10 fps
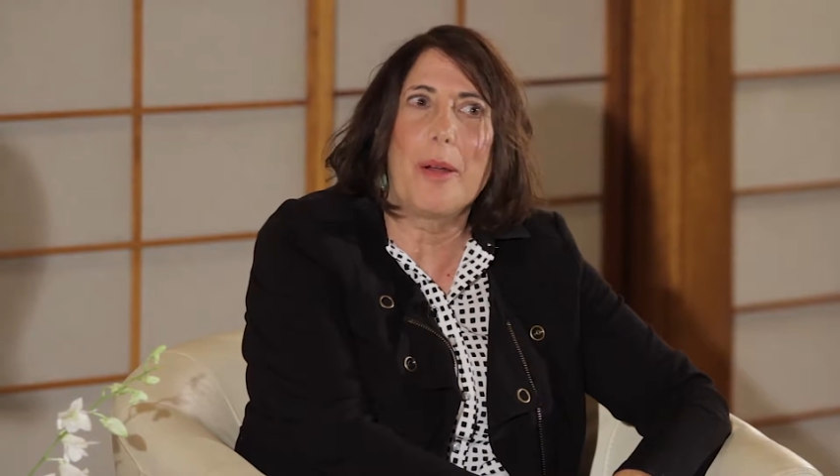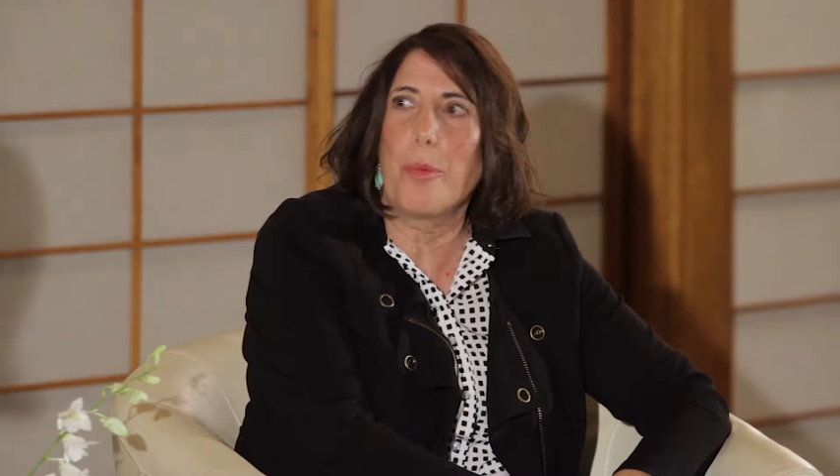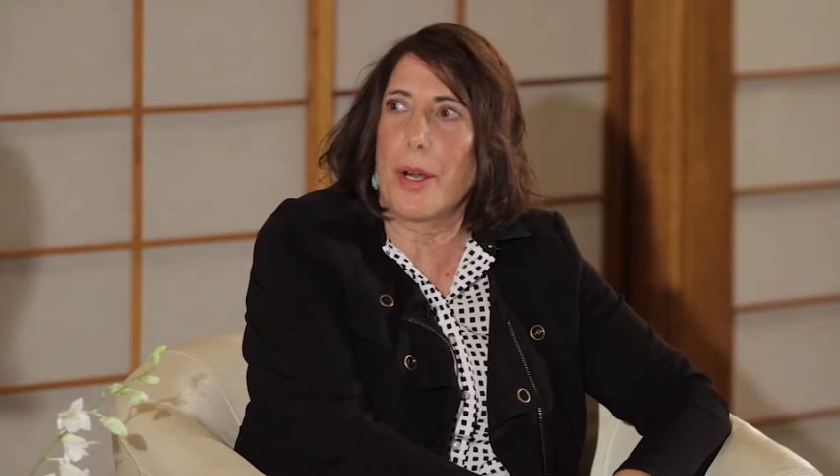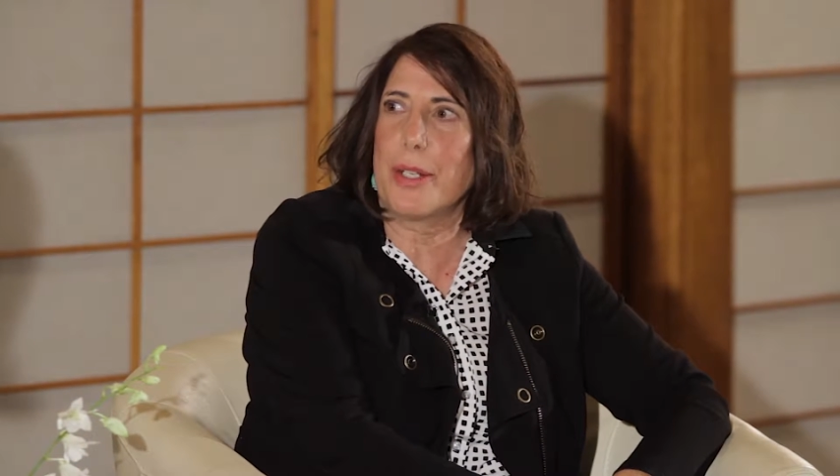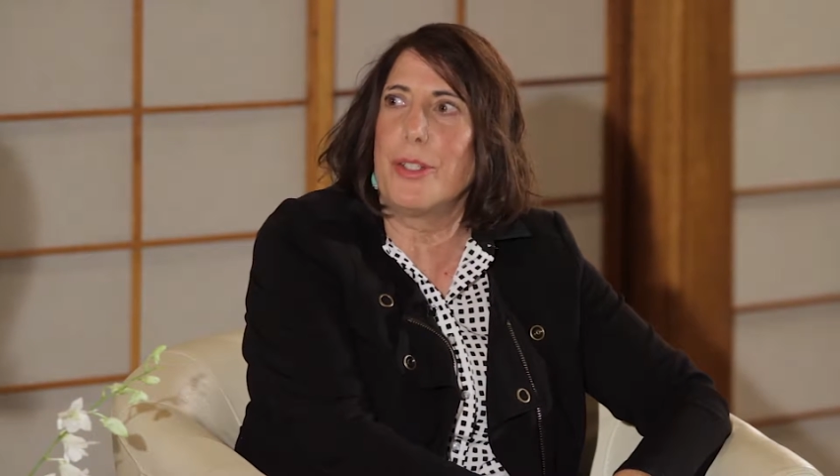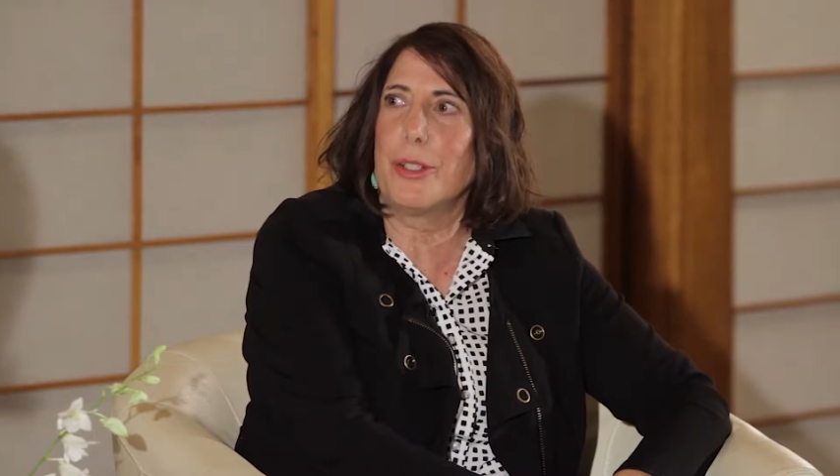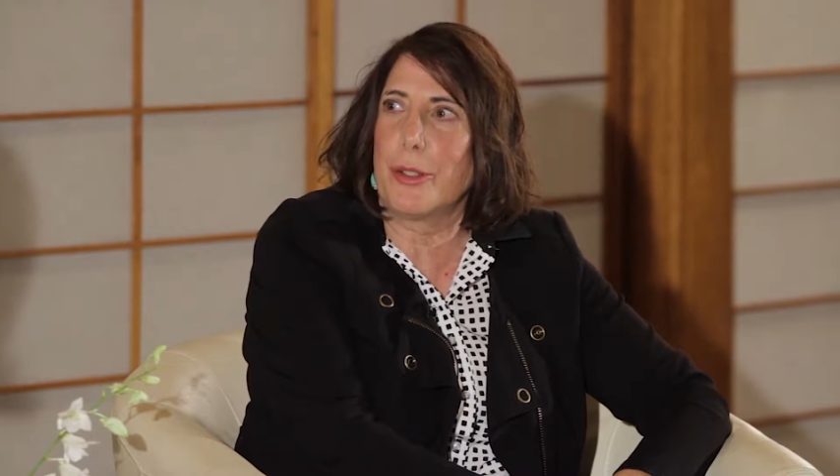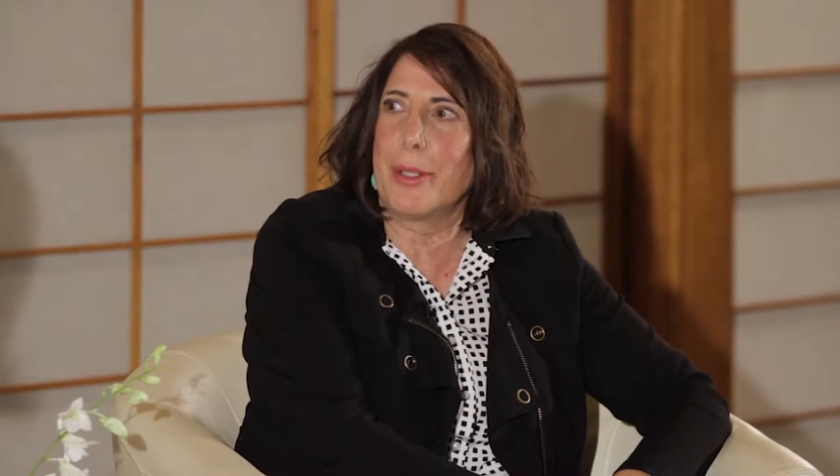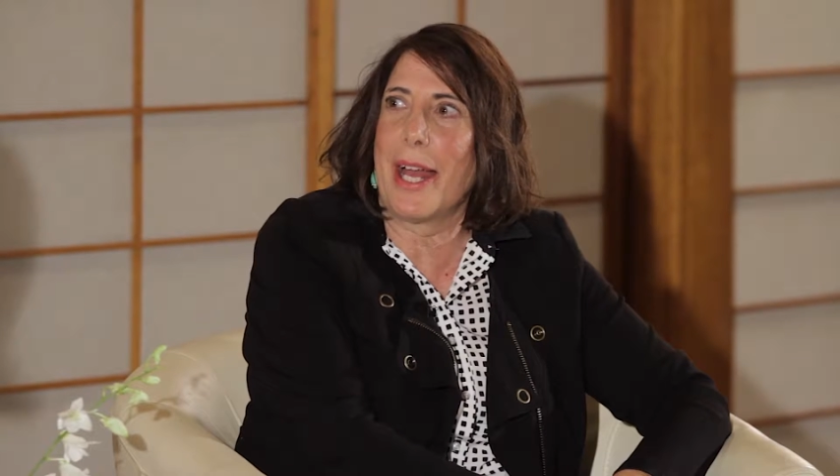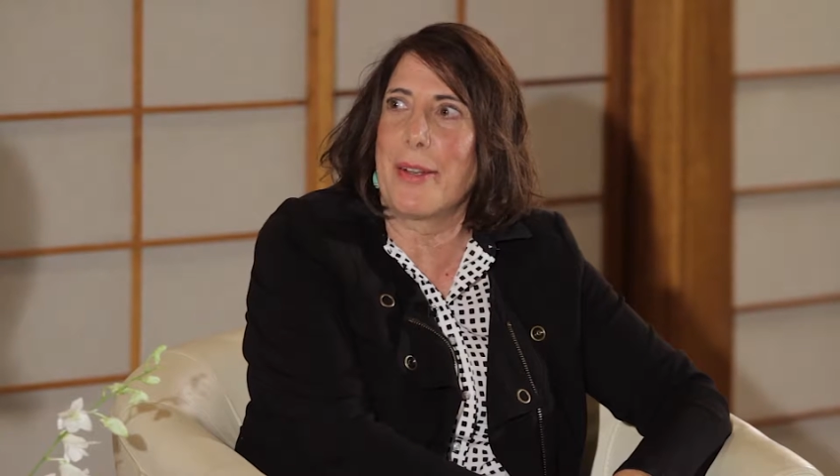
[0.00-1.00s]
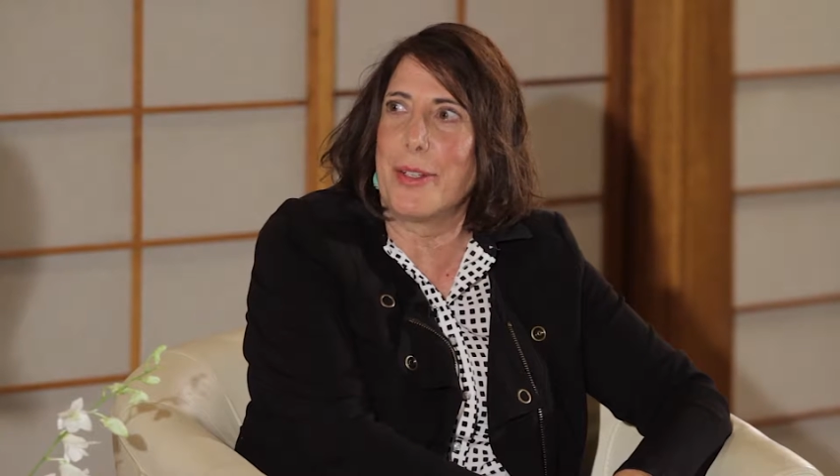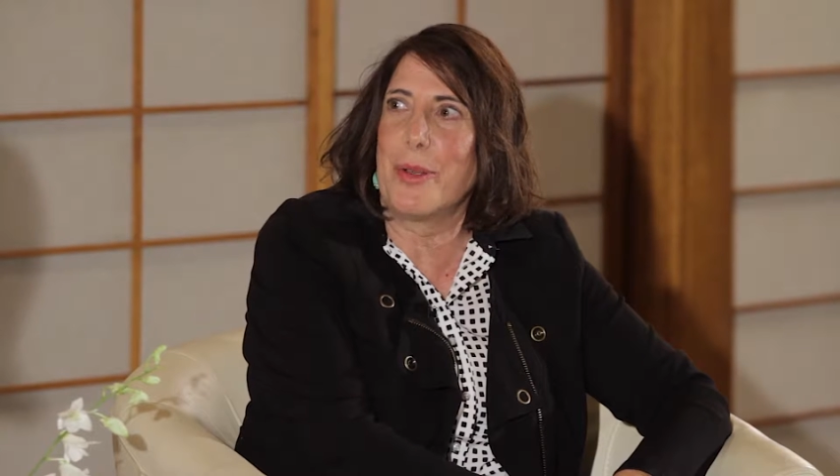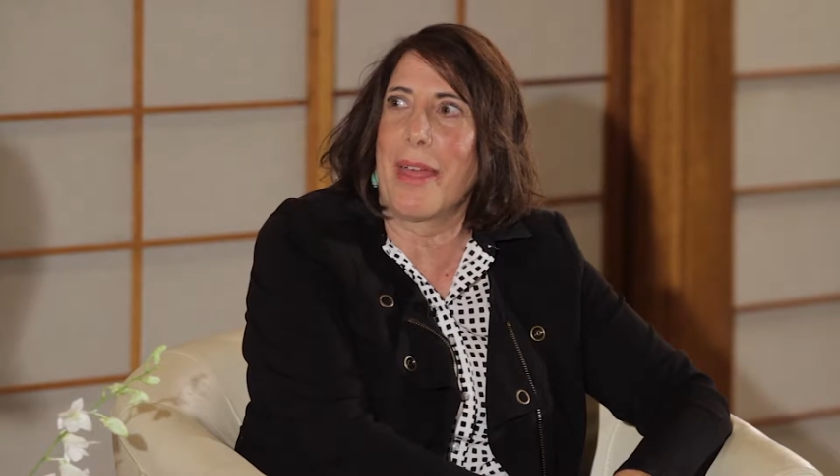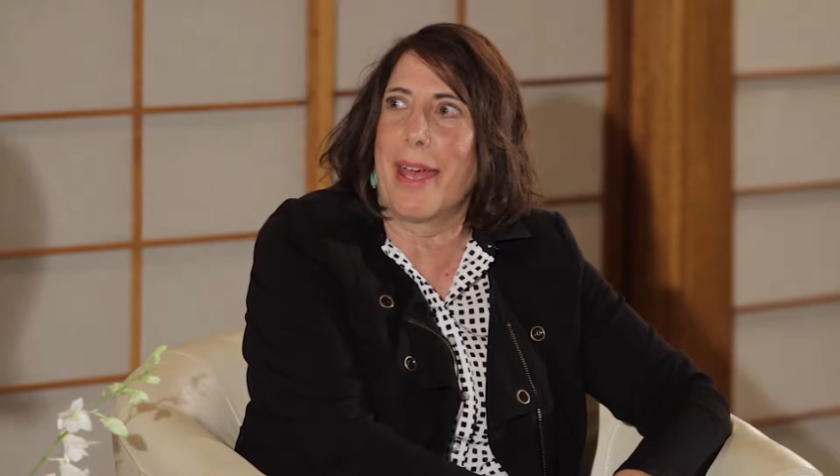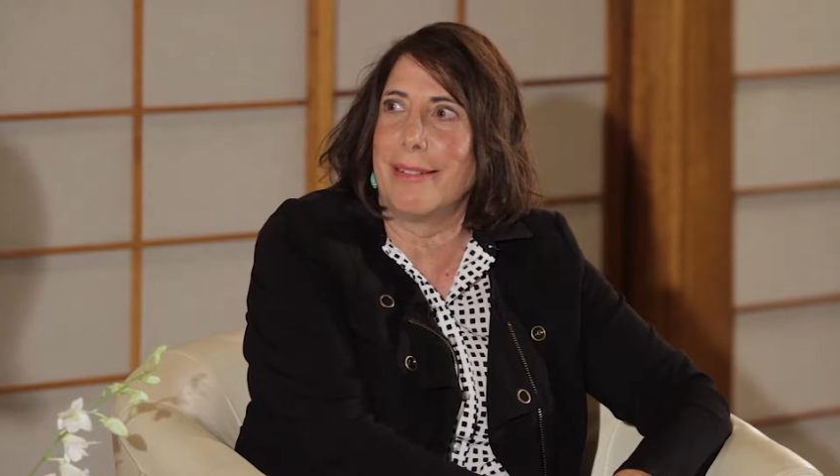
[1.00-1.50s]
Wanted to learn how to
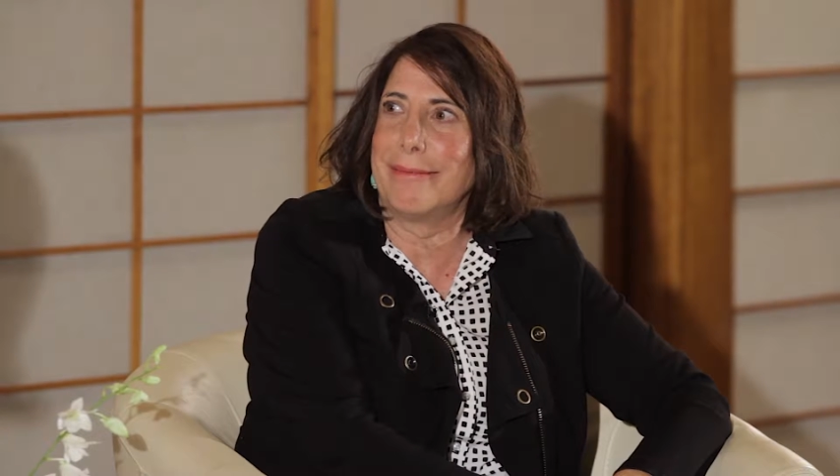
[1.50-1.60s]
do that.